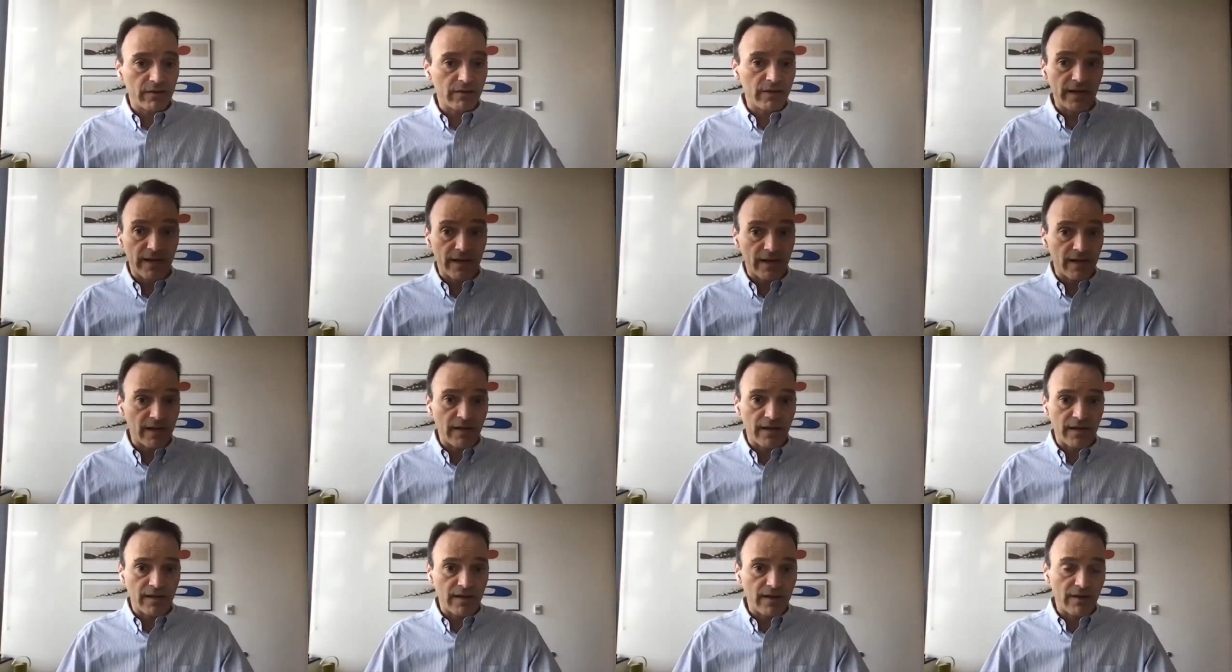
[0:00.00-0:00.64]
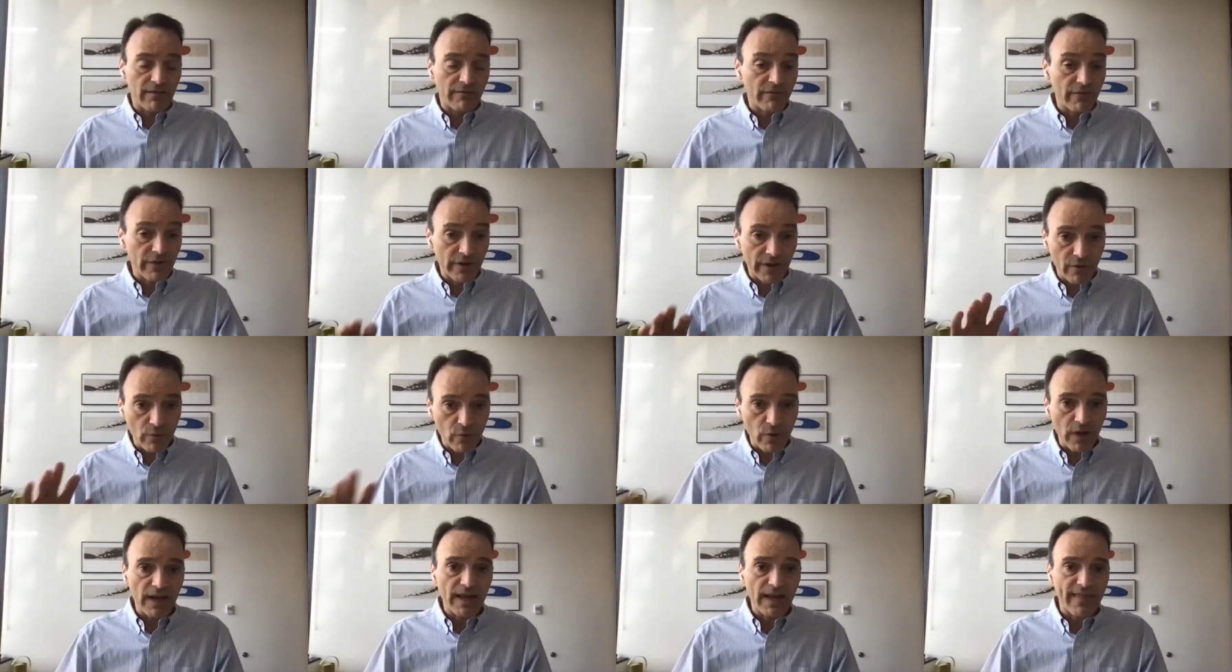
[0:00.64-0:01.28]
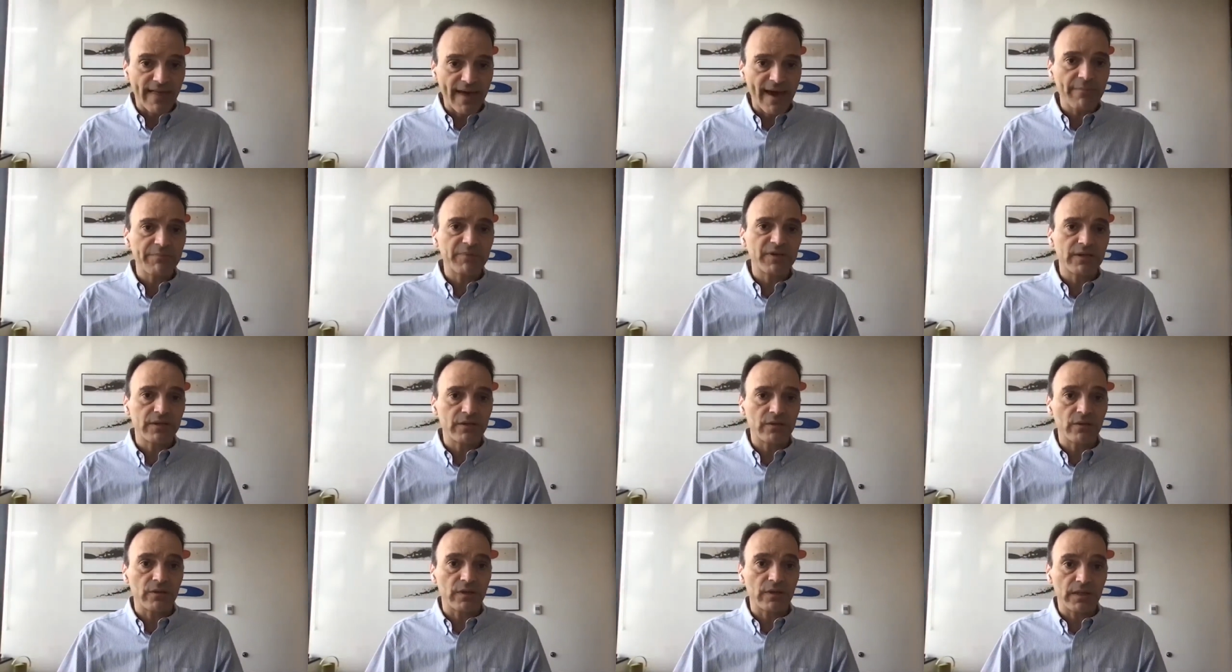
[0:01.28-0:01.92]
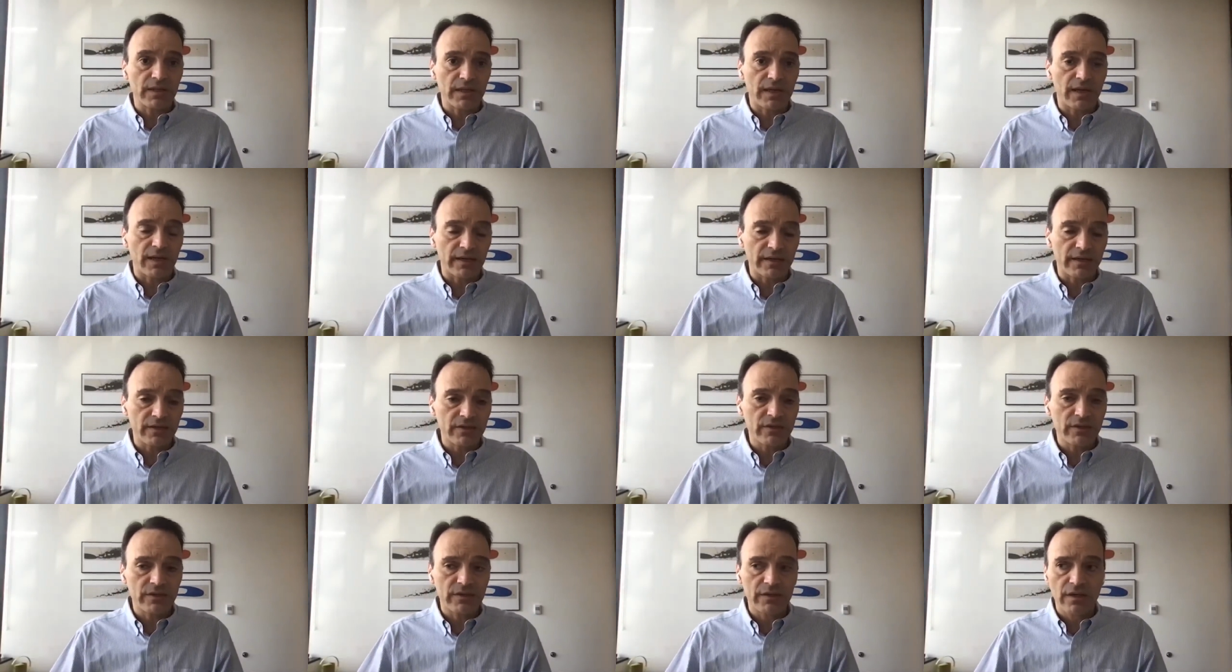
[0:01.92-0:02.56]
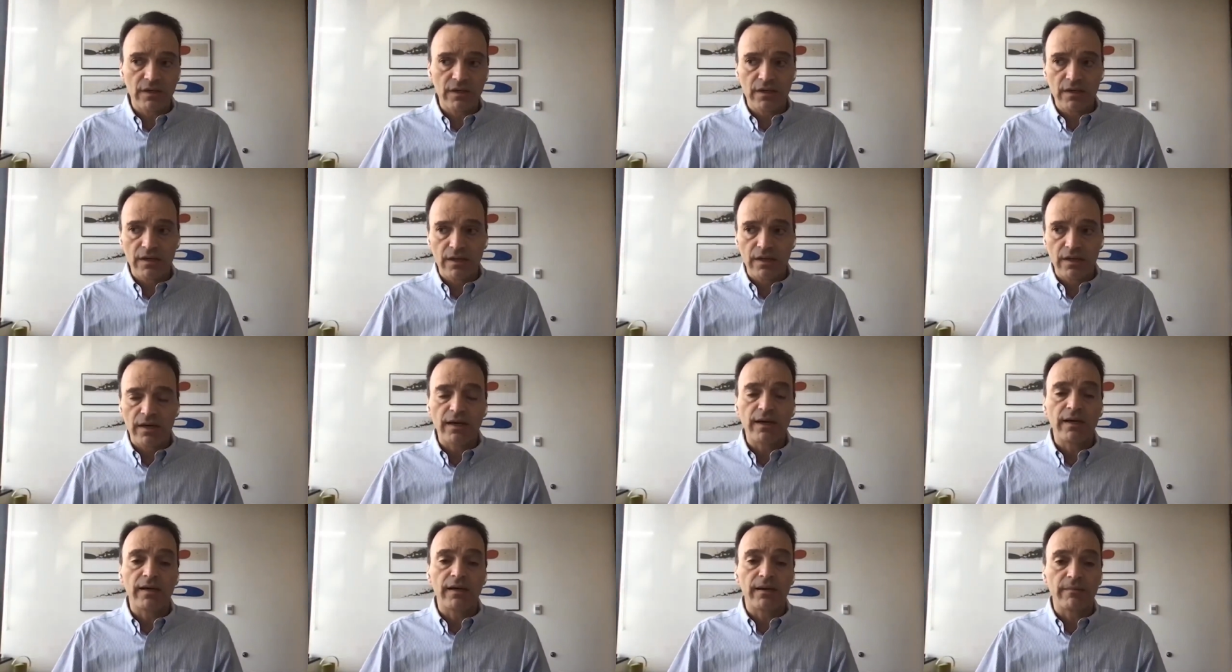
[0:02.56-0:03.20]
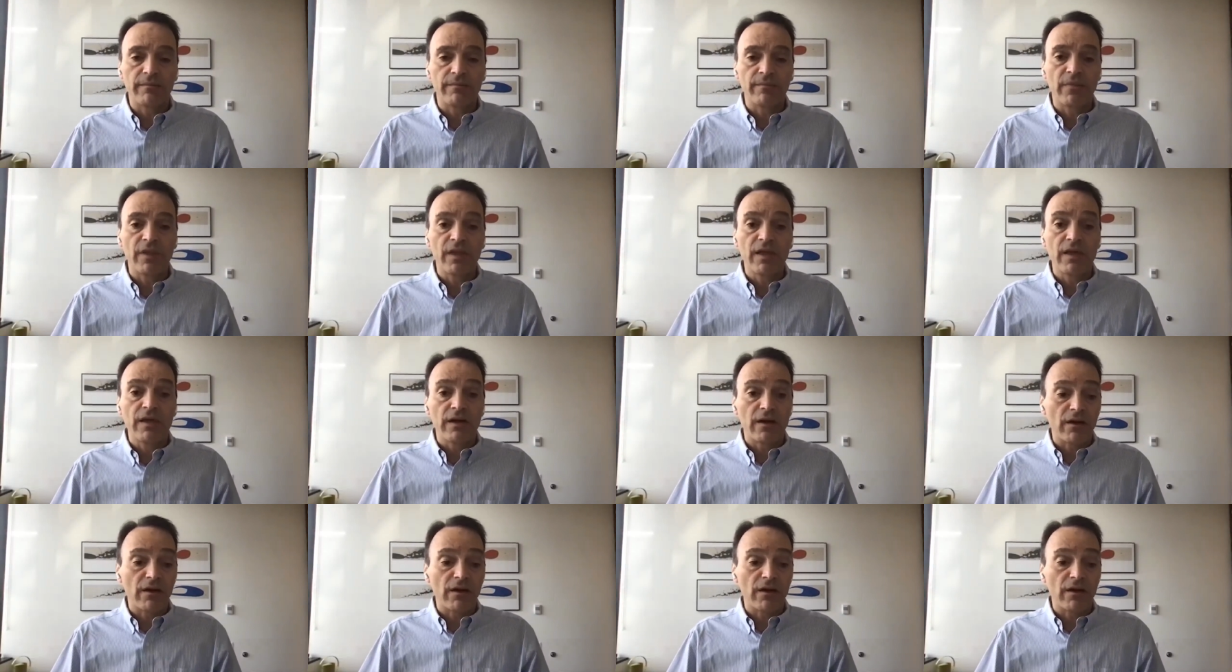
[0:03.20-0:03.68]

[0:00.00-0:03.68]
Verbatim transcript: that are very well adapted to the tides um,